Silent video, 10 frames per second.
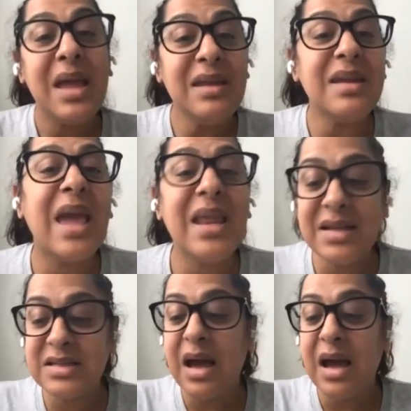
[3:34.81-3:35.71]

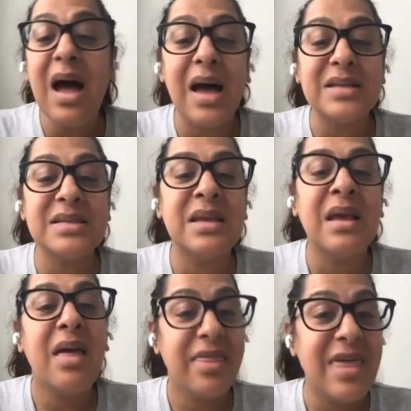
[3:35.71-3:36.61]
indicating to us
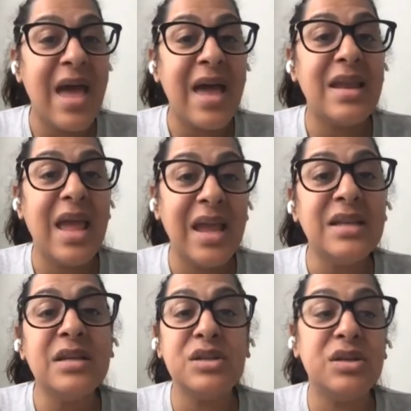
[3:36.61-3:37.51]
that
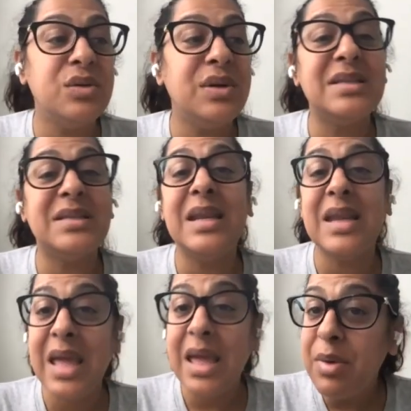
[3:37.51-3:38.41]
ADA2 is an
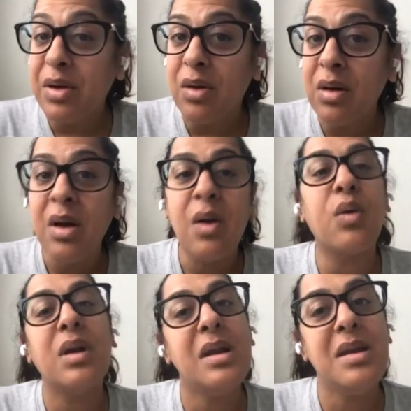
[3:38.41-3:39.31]
inhibitor
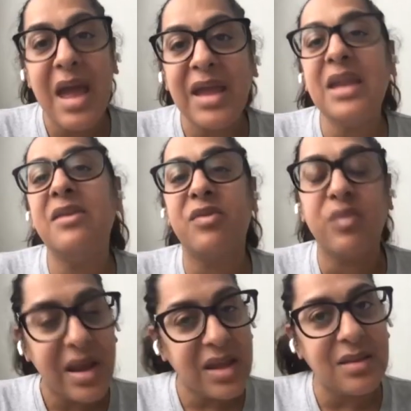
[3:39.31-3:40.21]
or a negative
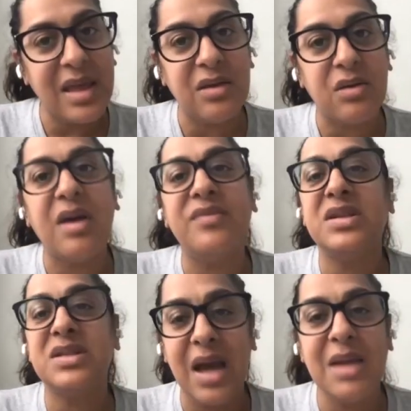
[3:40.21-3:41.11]
regulator of
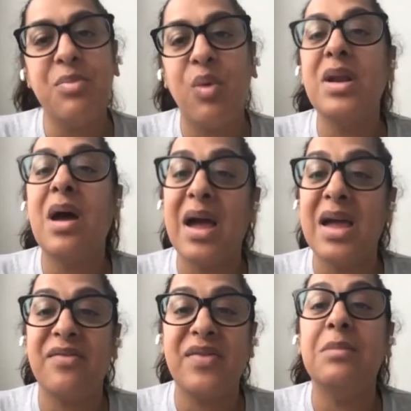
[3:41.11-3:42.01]
the type 1
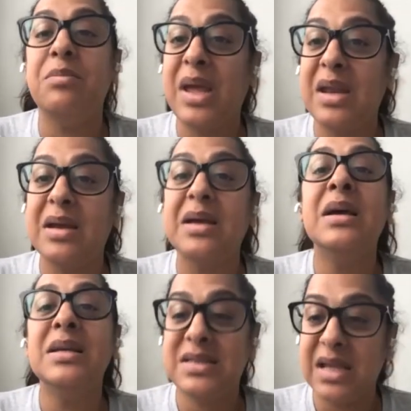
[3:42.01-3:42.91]
IFN beta
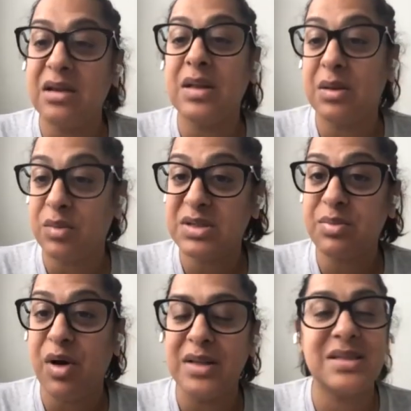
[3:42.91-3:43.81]
signaling
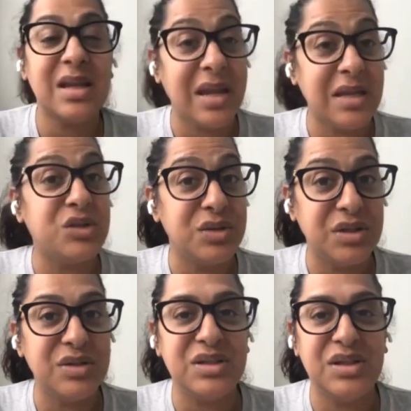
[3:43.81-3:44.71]
response that I
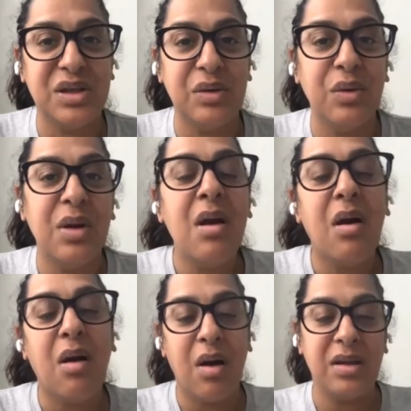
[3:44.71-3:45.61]
introduced to you
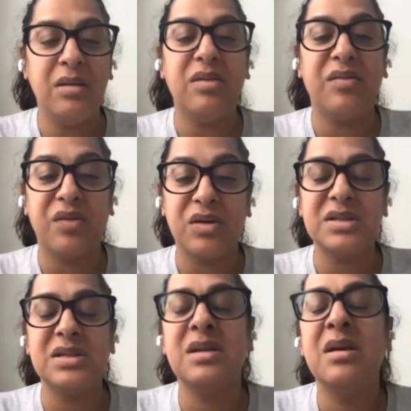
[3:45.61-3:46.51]
on the
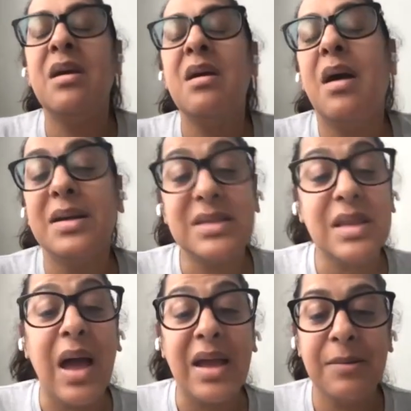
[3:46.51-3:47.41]
first
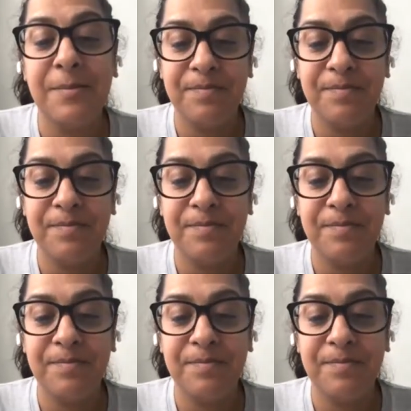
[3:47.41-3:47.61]
slide.